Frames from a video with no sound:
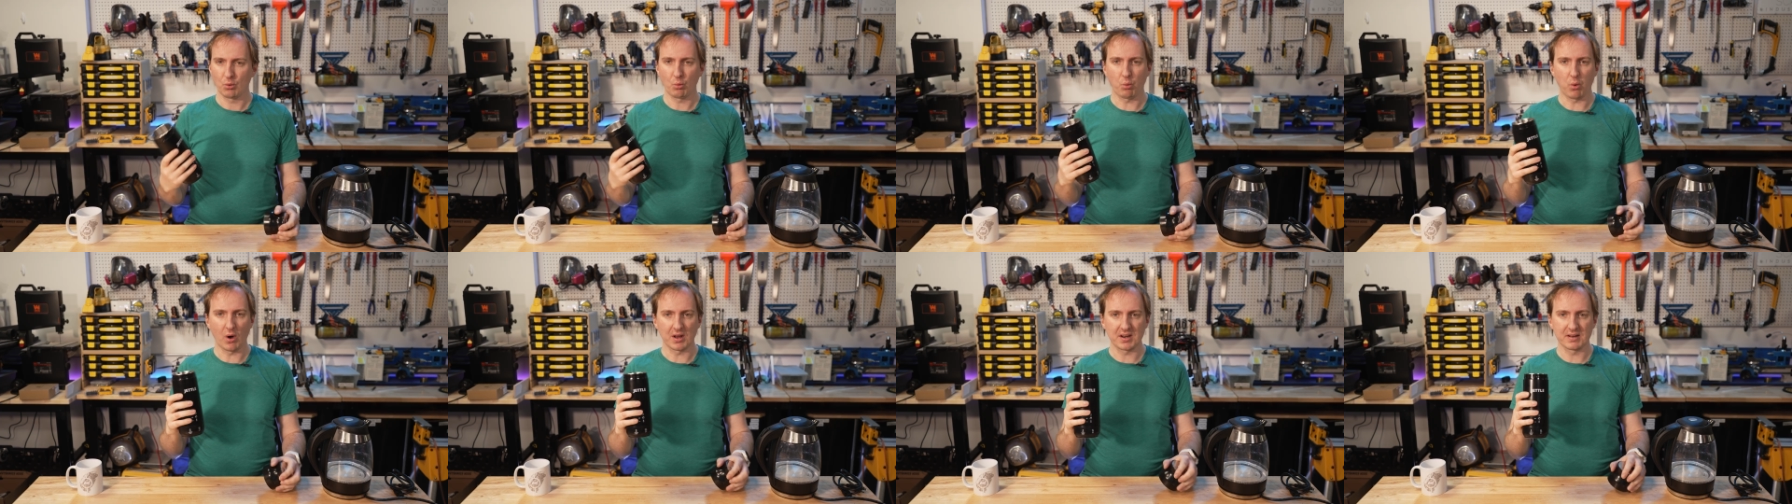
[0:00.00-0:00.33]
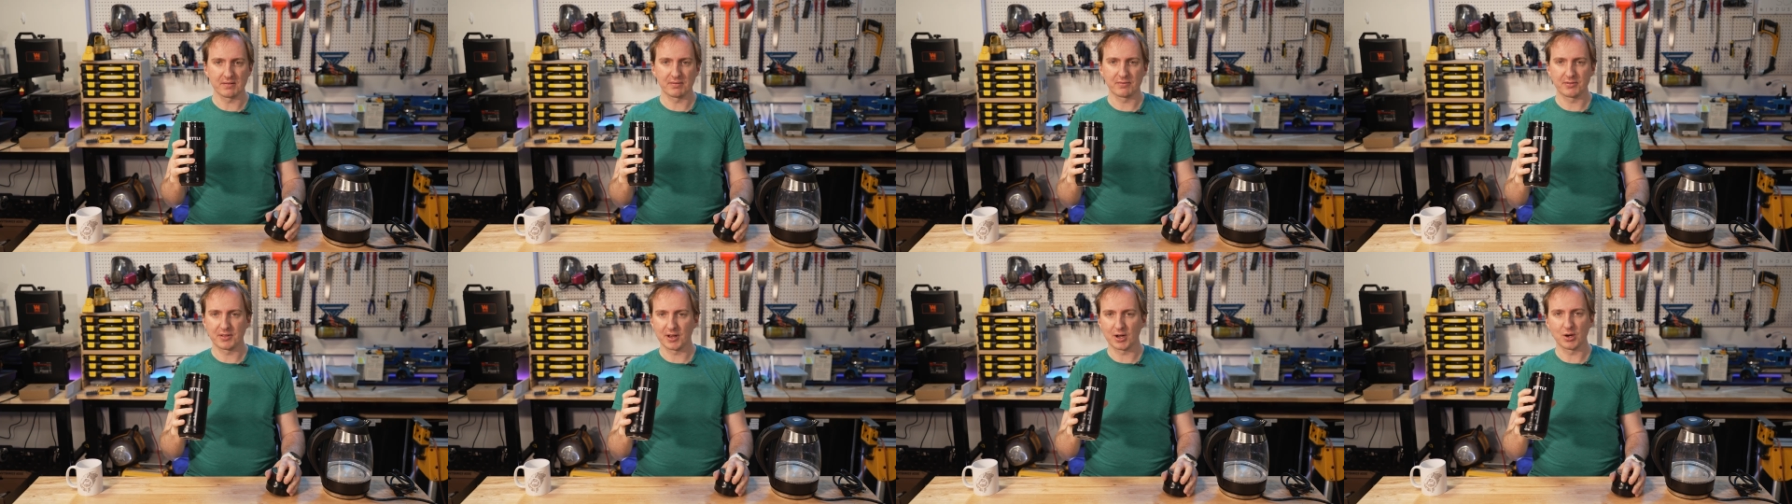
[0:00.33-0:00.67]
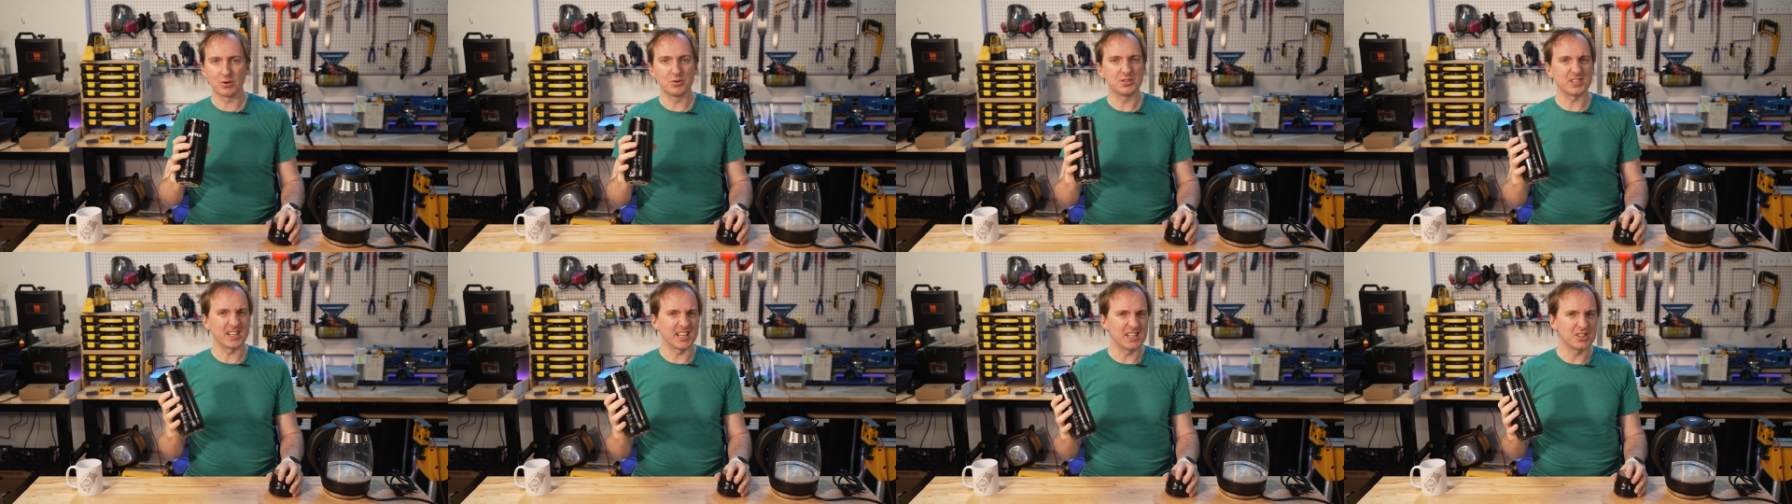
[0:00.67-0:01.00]
one of
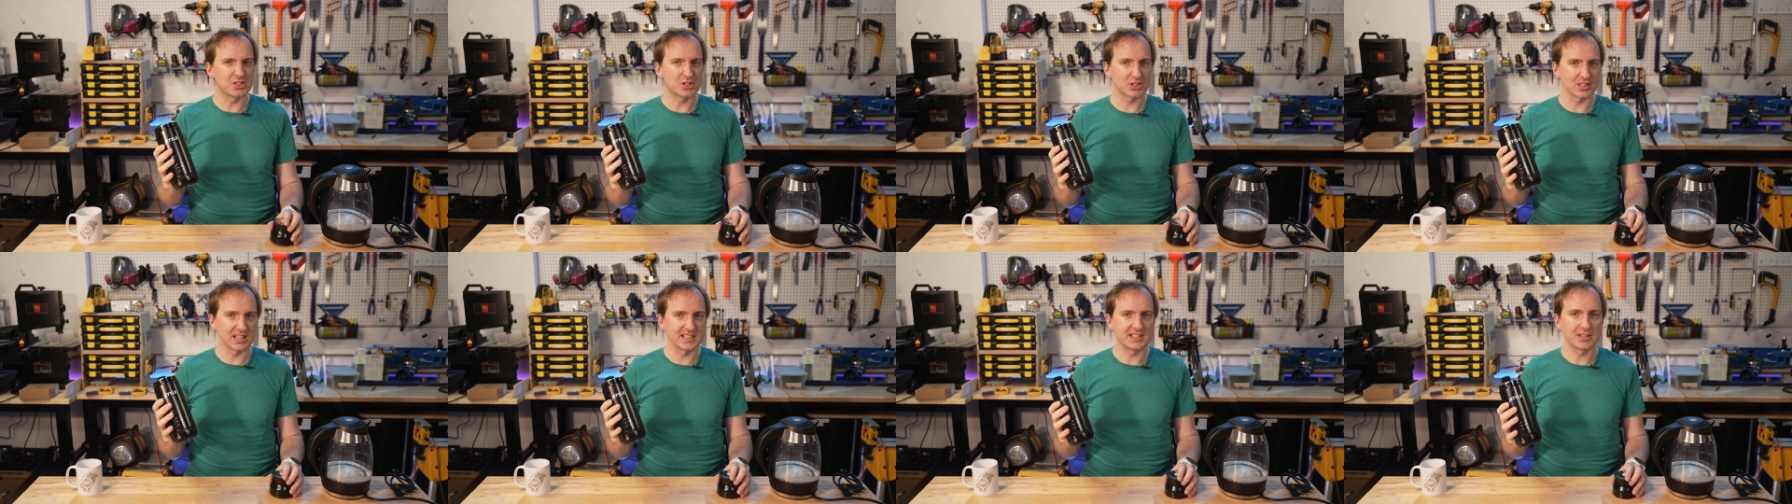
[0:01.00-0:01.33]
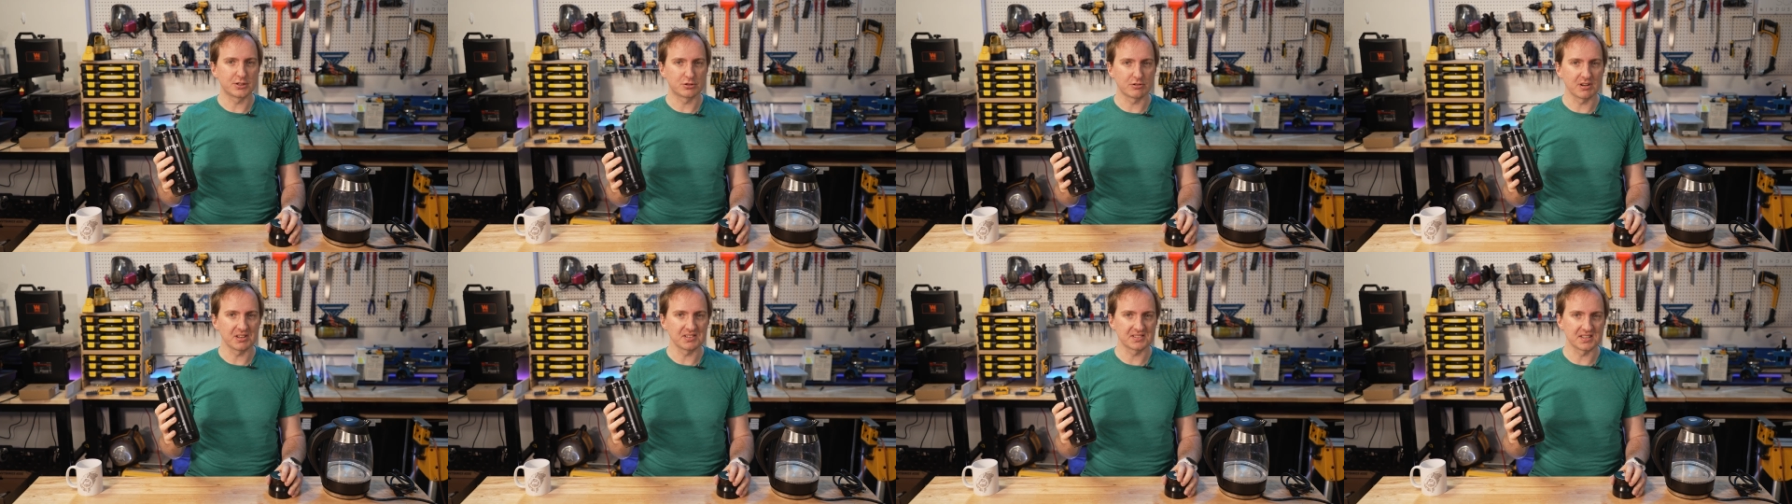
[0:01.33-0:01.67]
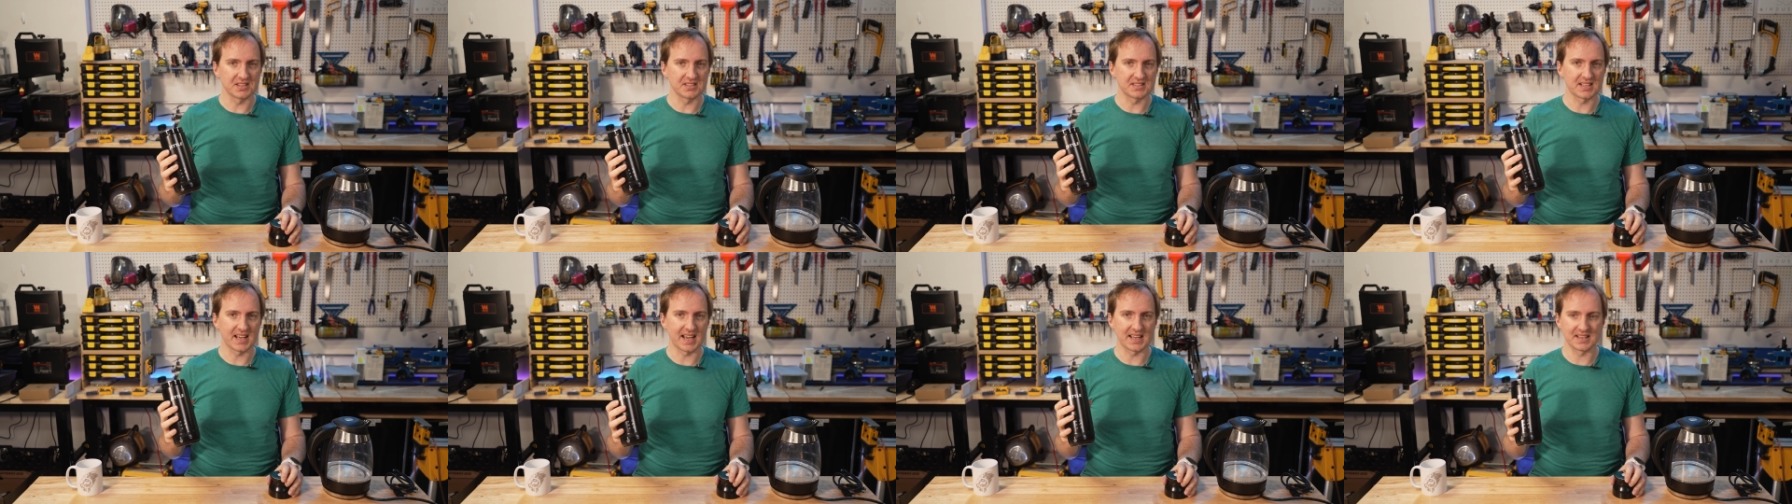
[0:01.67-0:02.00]
those insulated drinks
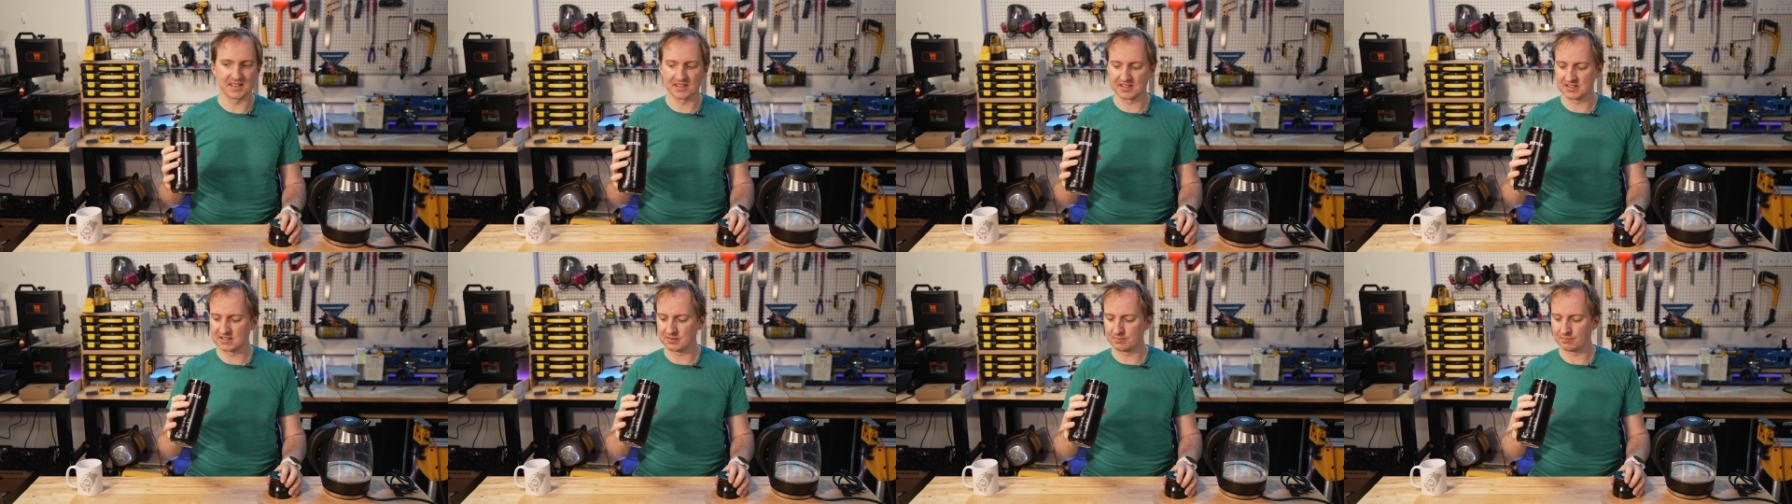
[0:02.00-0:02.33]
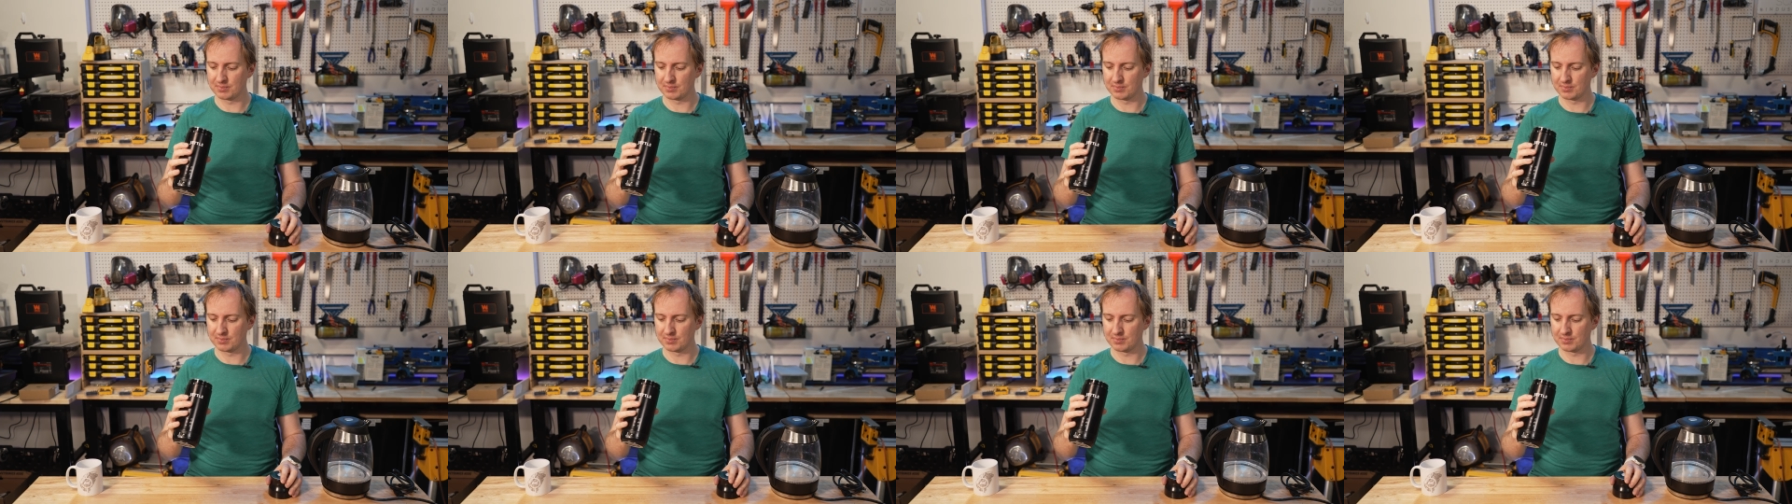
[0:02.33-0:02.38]
containers,